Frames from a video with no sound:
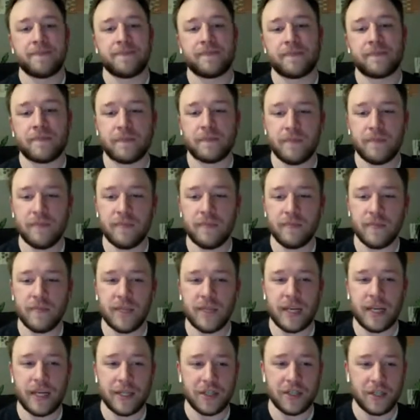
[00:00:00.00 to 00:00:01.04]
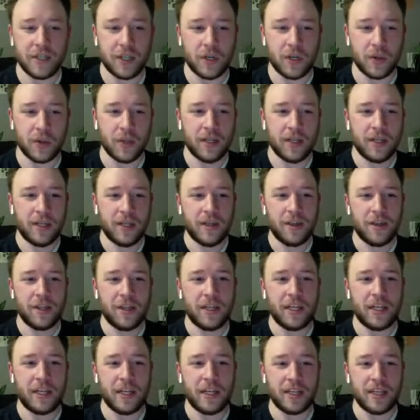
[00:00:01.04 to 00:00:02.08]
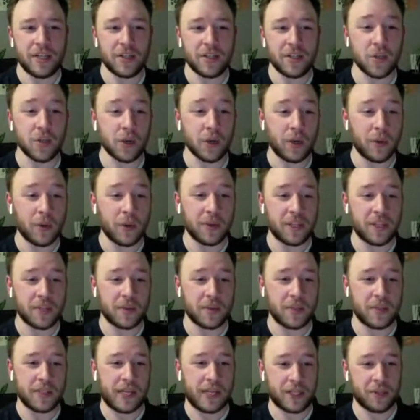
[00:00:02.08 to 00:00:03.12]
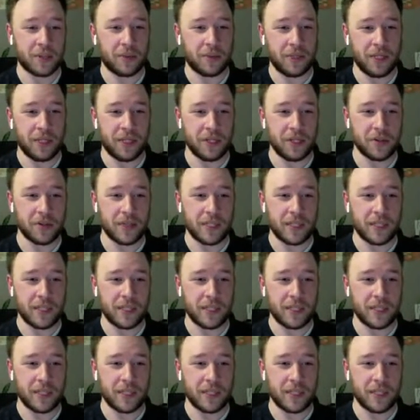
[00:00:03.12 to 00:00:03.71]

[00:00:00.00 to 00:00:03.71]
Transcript: Oh yeah. And so the, uh, story with this one is actually really